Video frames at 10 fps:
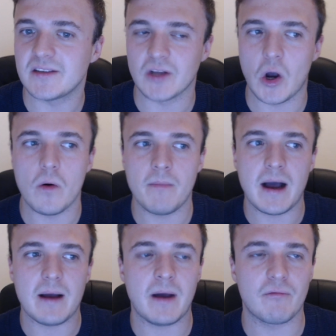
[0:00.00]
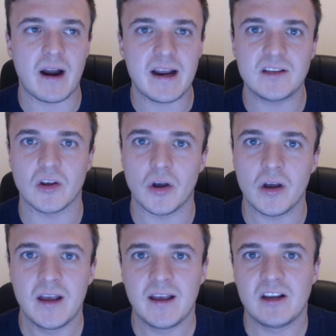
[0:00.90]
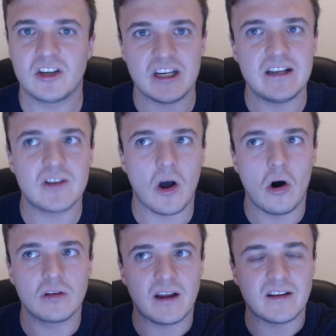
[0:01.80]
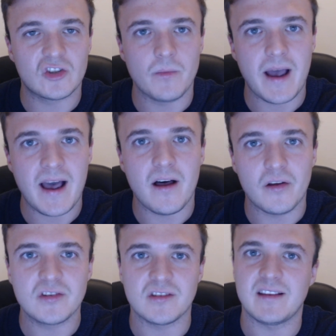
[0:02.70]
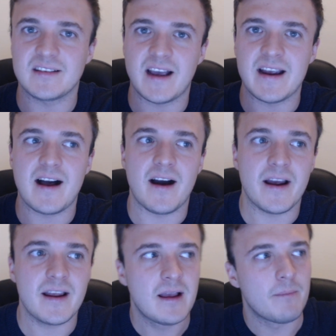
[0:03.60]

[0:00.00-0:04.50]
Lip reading: So my writer, she's called like something else, like this AI.